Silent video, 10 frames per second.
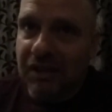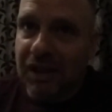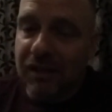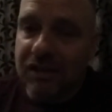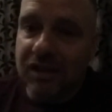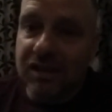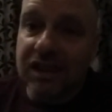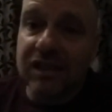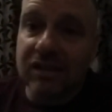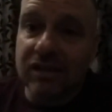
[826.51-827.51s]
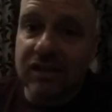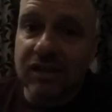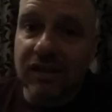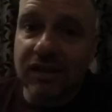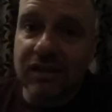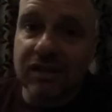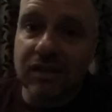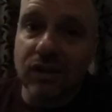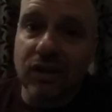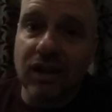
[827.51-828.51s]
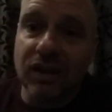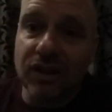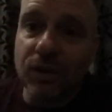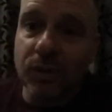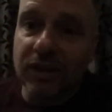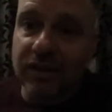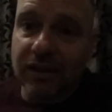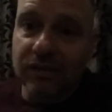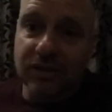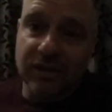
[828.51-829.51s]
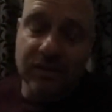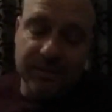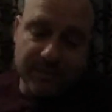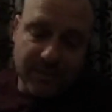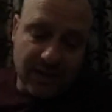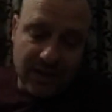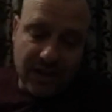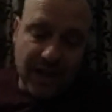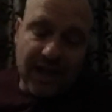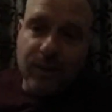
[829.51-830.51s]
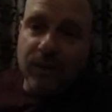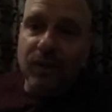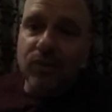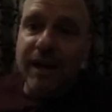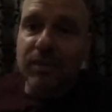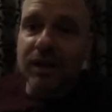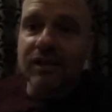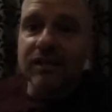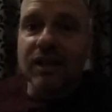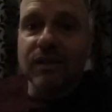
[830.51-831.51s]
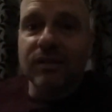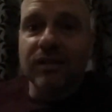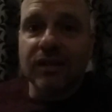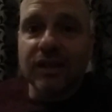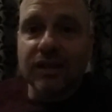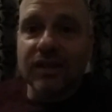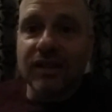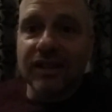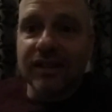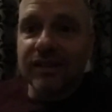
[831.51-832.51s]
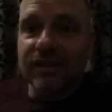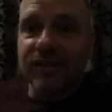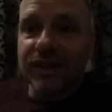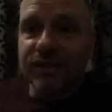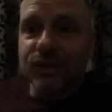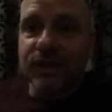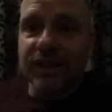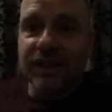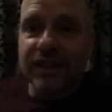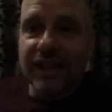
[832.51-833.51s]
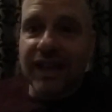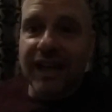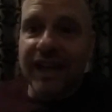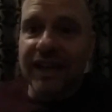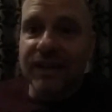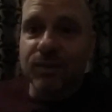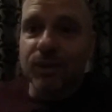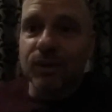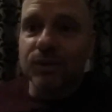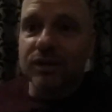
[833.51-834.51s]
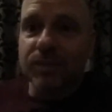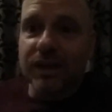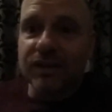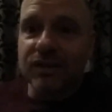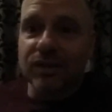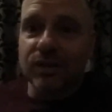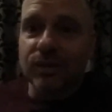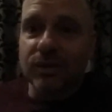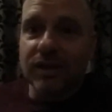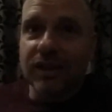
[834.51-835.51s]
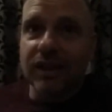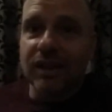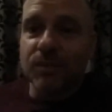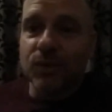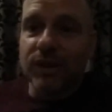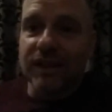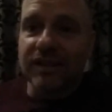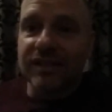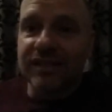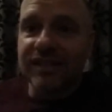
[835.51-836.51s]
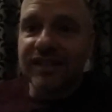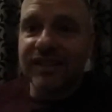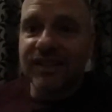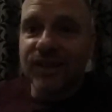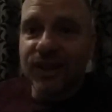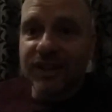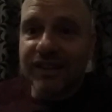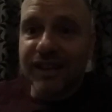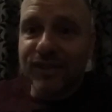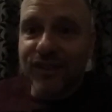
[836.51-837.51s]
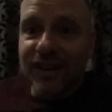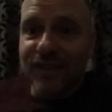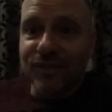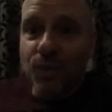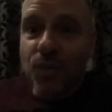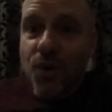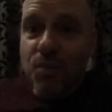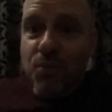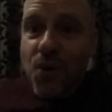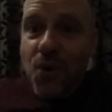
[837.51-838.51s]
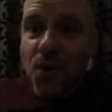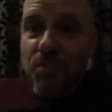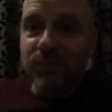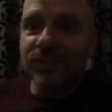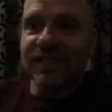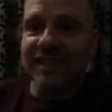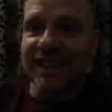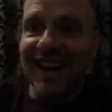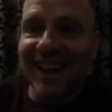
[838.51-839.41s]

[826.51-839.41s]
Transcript: yeah, season six has just started, so she's got to learn the new ones now. So, anyway, I'm rambling. So, good night. Thank you for joining, and we'll speak to you in the morning. Day five. Whoop whoop. See you